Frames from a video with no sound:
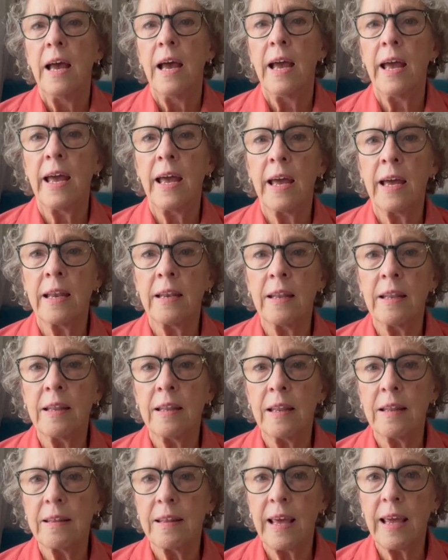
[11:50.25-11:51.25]
And
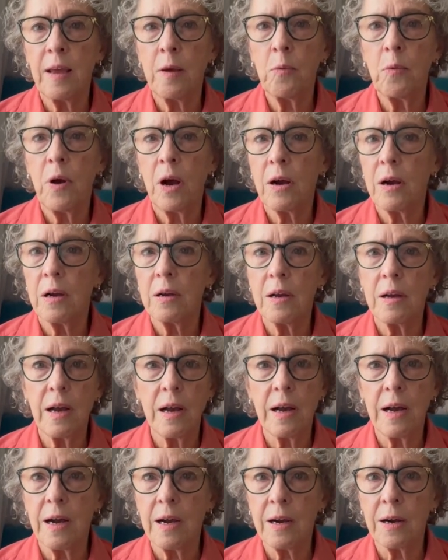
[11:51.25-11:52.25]
they
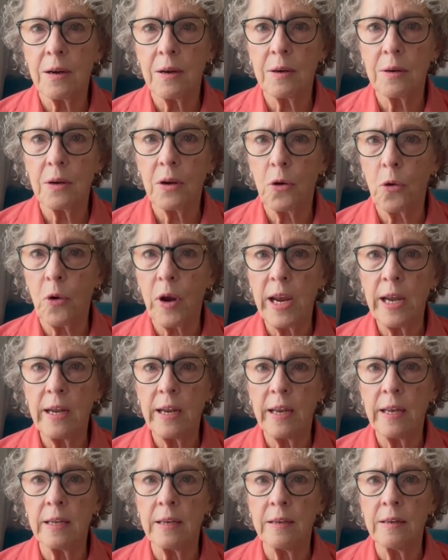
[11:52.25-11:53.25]
are great
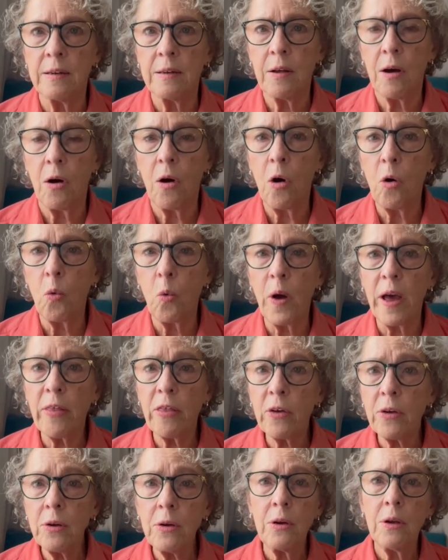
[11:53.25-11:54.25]
in all
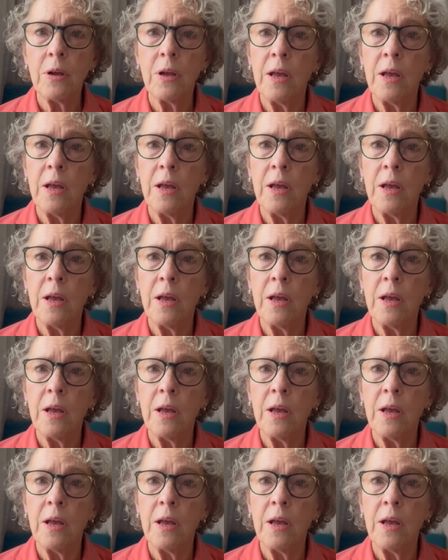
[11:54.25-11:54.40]
weather,